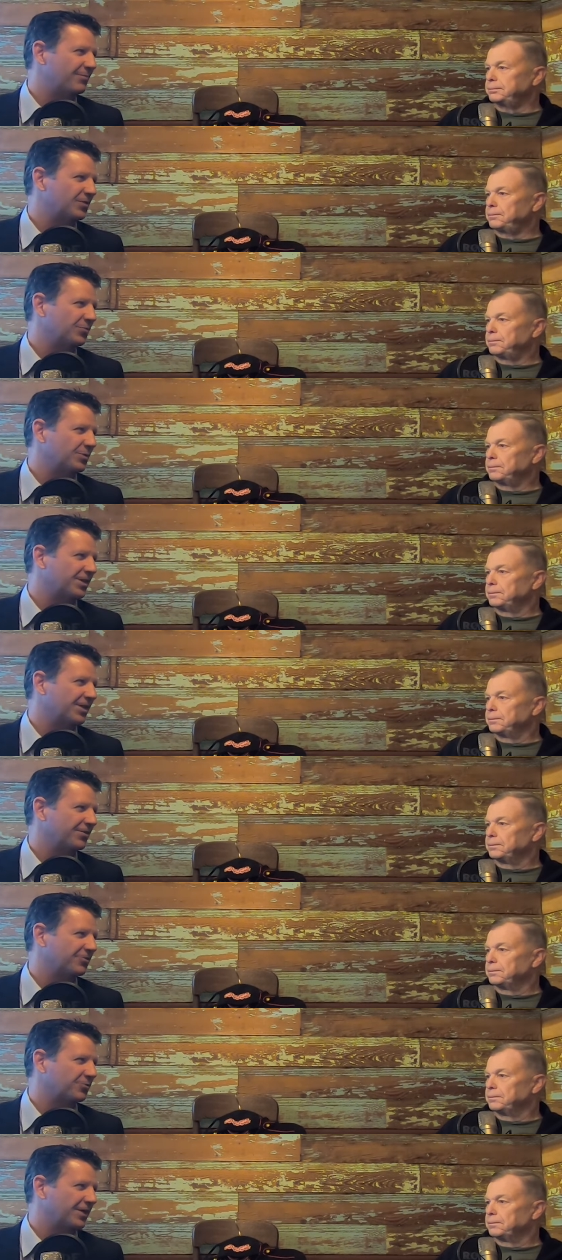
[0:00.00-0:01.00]
Speaker 1: switch
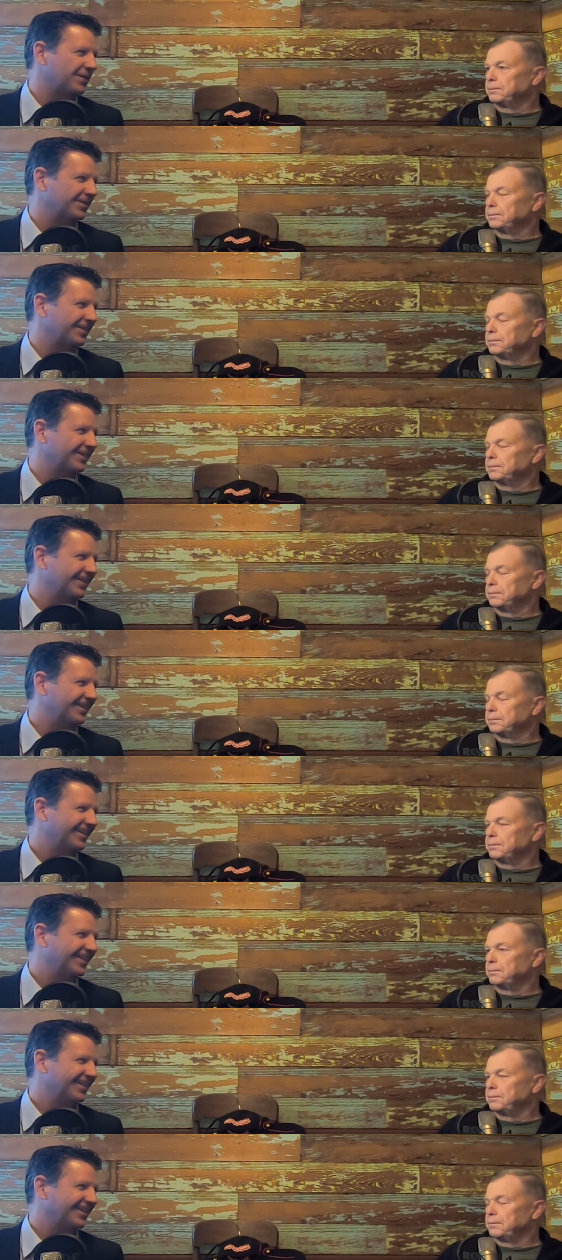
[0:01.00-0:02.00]
gears quickly.
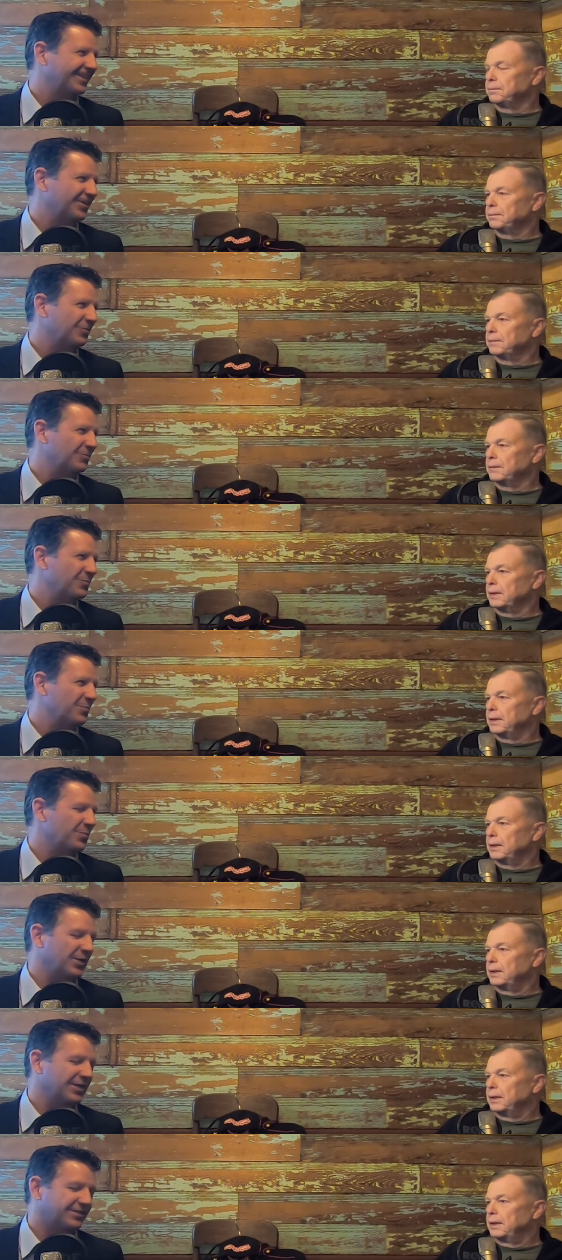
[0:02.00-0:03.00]

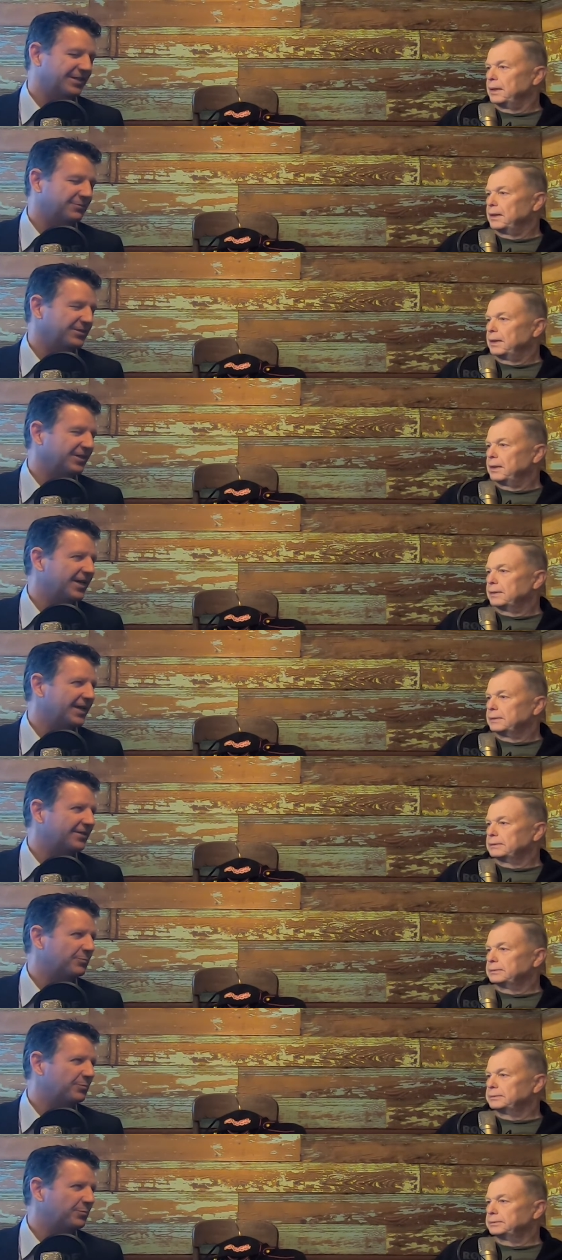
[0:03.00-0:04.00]
But it seems like
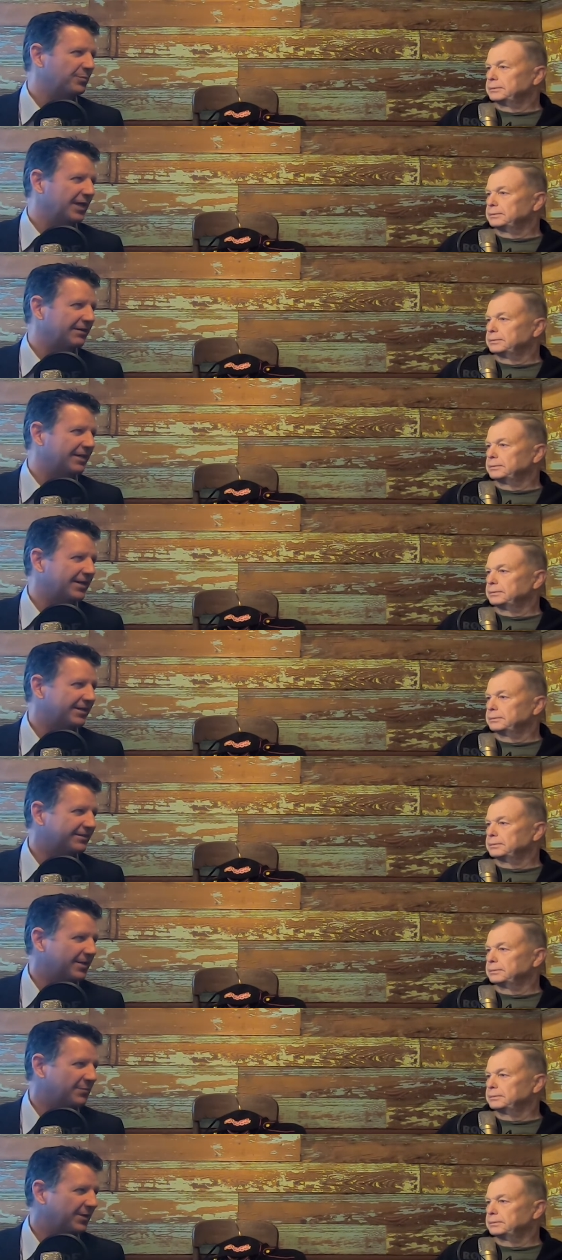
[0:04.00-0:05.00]
Loudoun County has
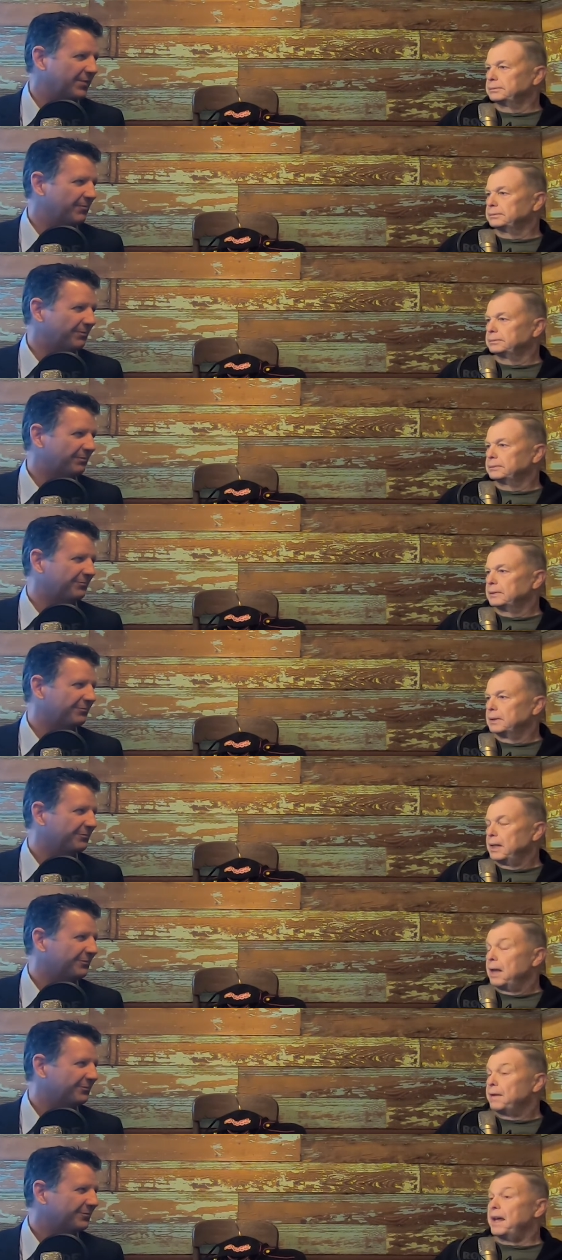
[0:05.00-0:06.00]
stepped up.
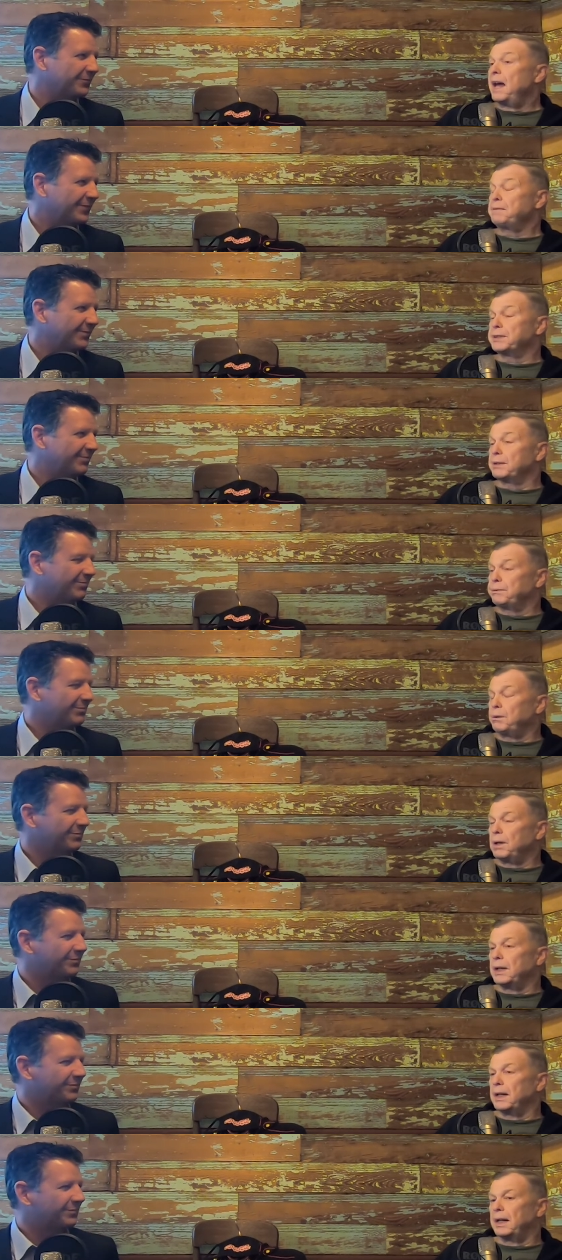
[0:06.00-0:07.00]
Speaker 2: They have so
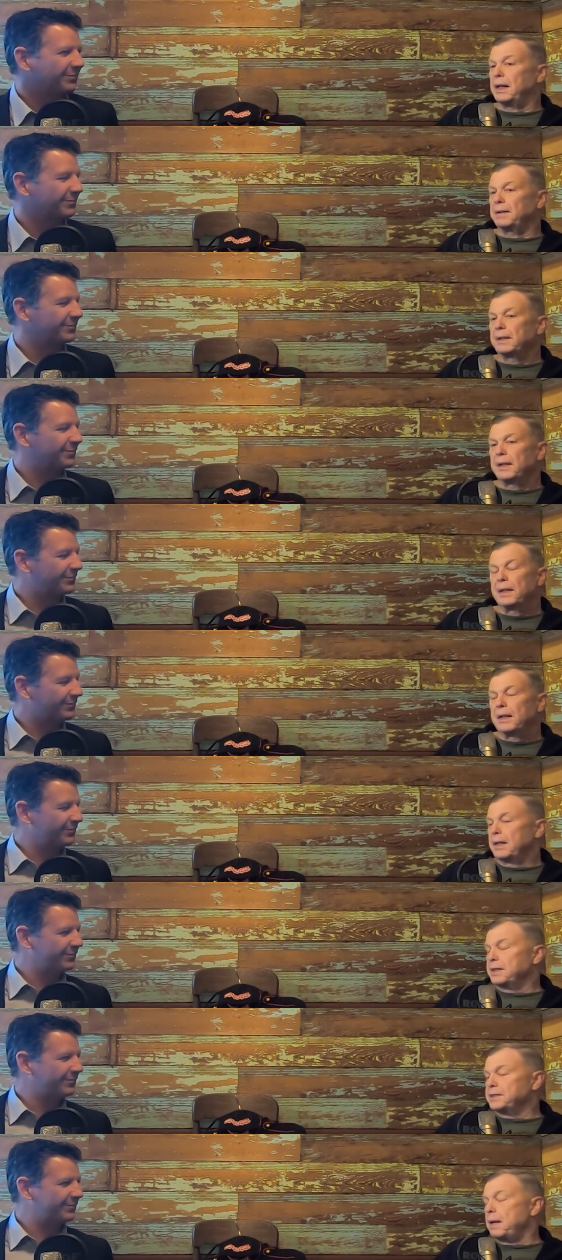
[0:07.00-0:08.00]
far.
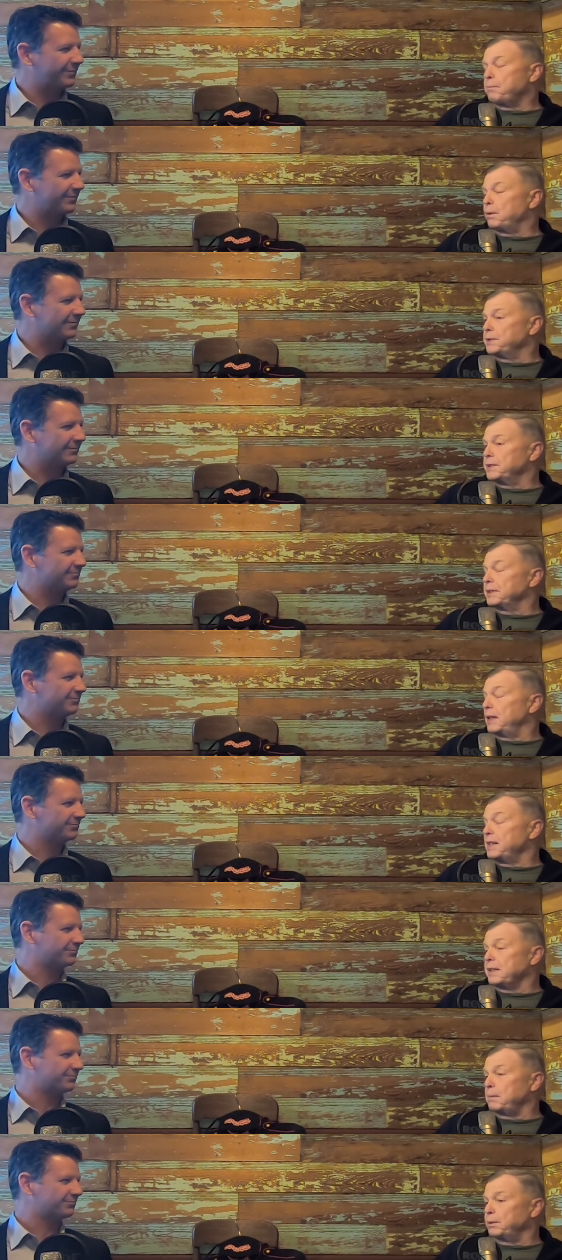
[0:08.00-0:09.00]
An example, just the
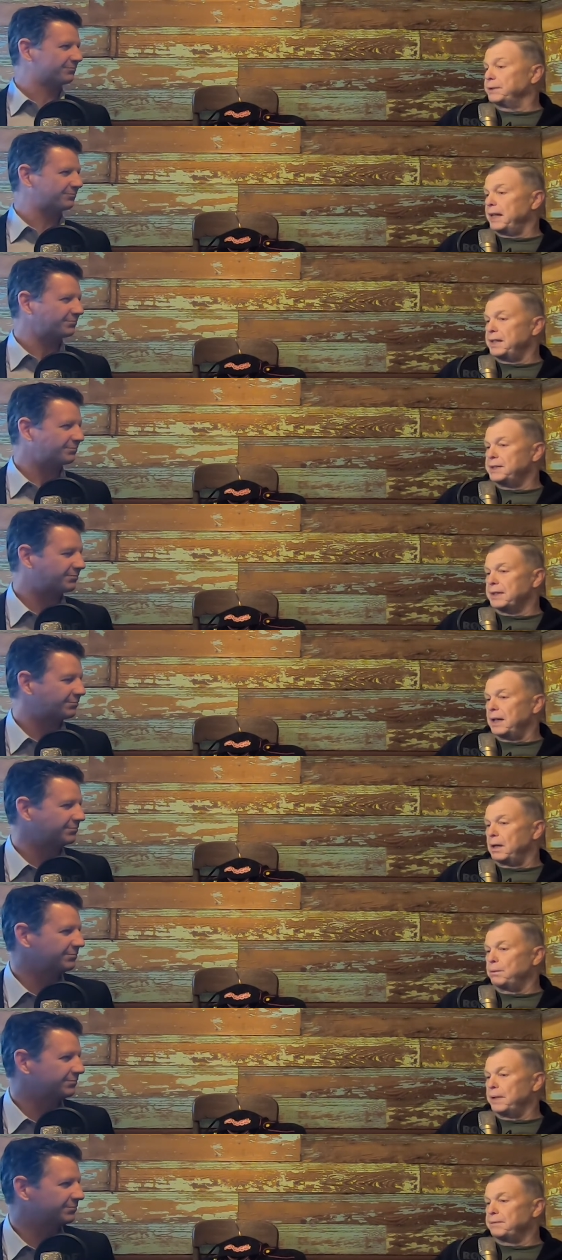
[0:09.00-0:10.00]
last couple of days,
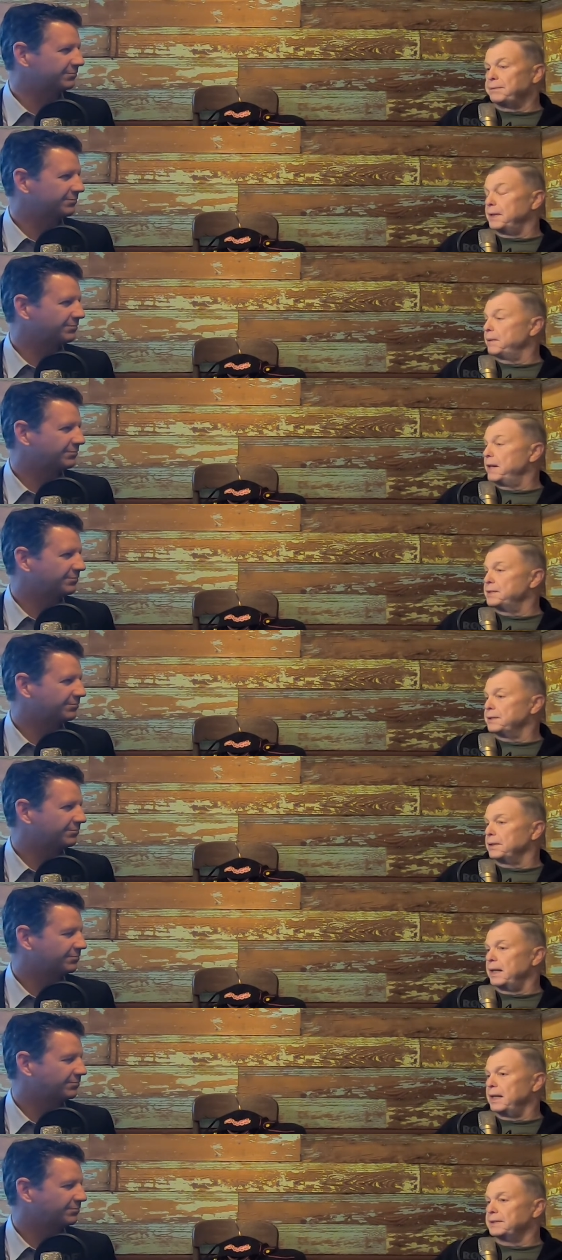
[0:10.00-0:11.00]
we had a
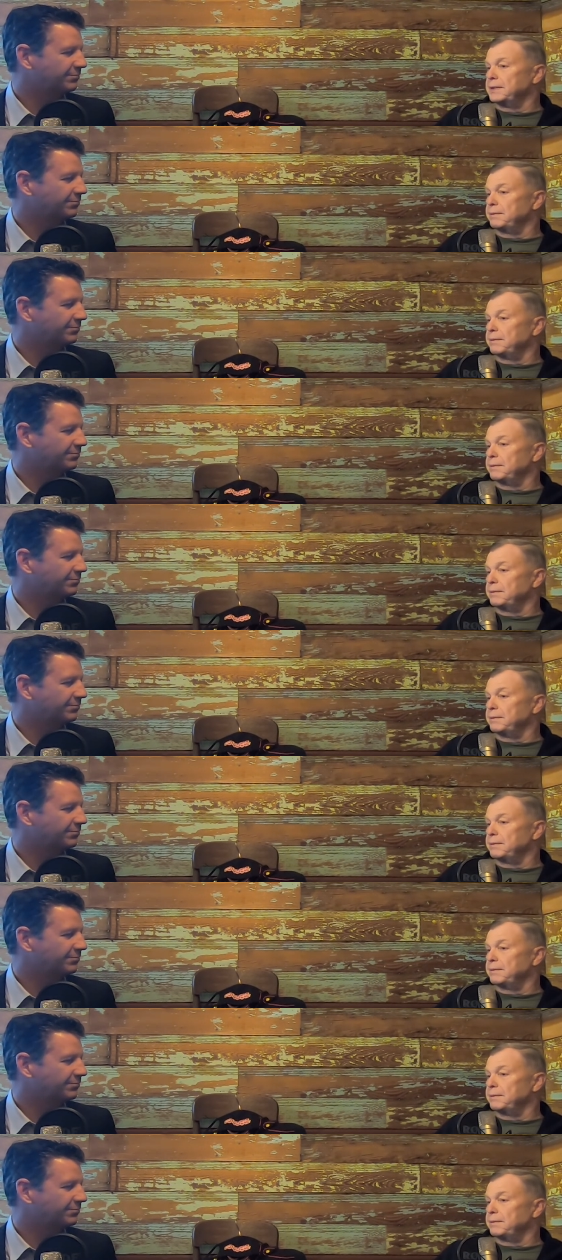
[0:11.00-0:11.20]
fundraiser at the